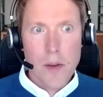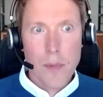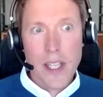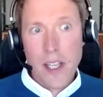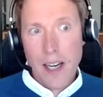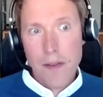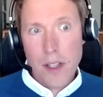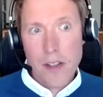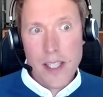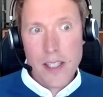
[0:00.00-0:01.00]
But then you have
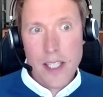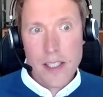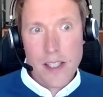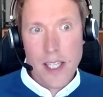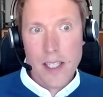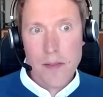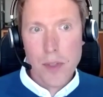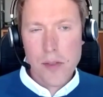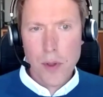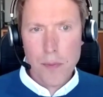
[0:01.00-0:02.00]
other assets that are
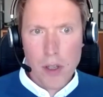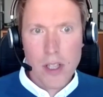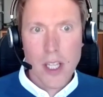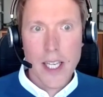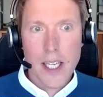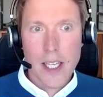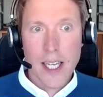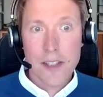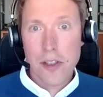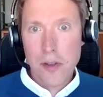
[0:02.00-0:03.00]
much more bond-like
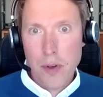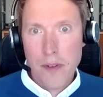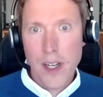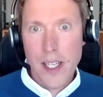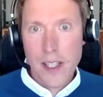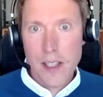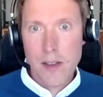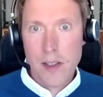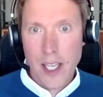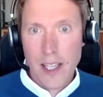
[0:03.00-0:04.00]
and do provide
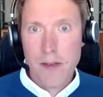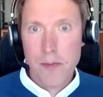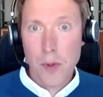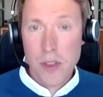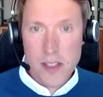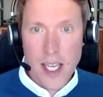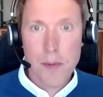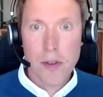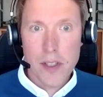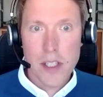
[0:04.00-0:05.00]
those kind of more
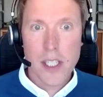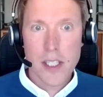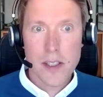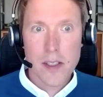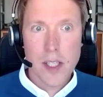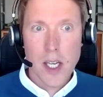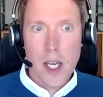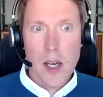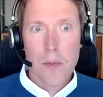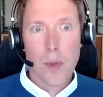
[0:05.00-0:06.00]
stable returns,
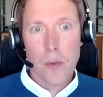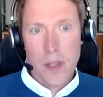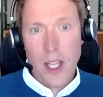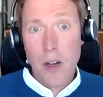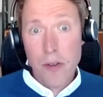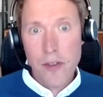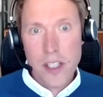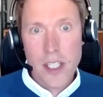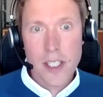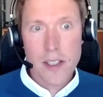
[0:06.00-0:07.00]
but with lower
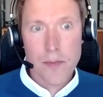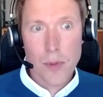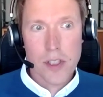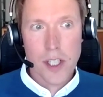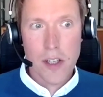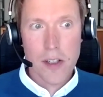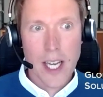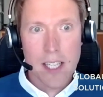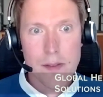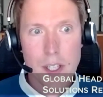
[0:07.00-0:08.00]
returns, more secure
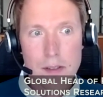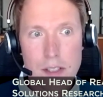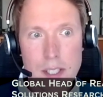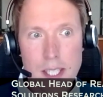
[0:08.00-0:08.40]
cash flows.